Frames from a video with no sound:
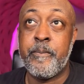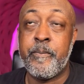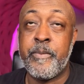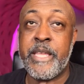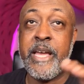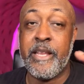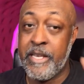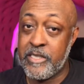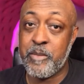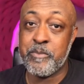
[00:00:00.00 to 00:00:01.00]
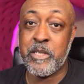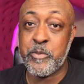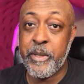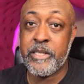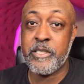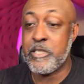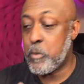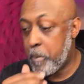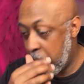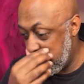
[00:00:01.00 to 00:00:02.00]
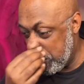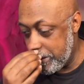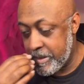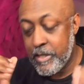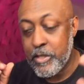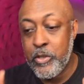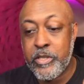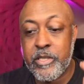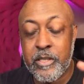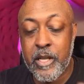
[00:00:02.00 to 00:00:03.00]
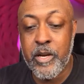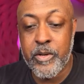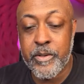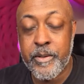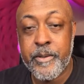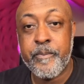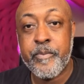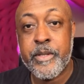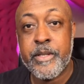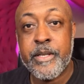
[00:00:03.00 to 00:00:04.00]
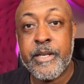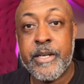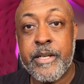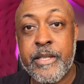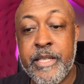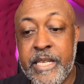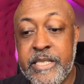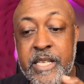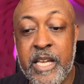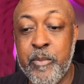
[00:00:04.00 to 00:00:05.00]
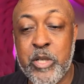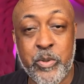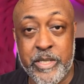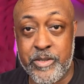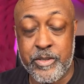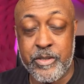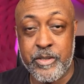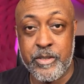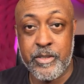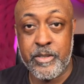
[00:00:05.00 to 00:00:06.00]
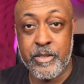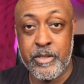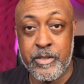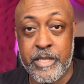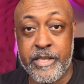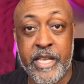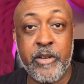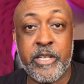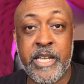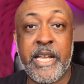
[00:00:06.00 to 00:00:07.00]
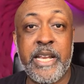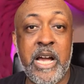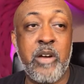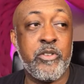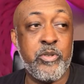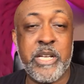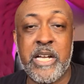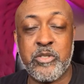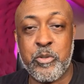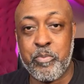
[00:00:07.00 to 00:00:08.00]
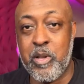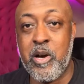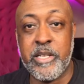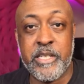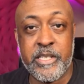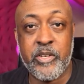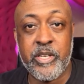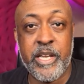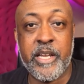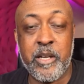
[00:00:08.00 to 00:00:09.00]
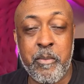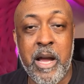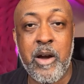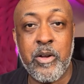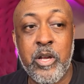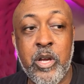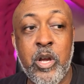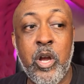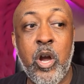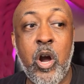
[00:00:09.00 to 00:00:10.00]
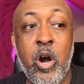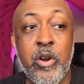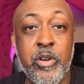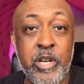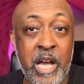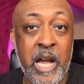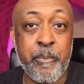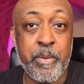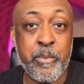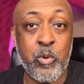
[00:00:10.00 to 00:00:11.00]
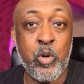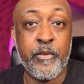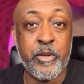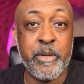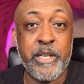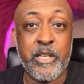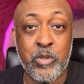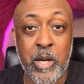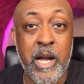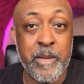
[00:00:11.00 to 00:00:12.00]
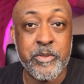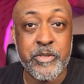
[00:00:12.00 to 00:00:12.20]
that, and I'm speaking to these Republicans, you should learn these immigrants that they are kicking out and you guys are applauding that they're kicking them out are not people who have committed crimes.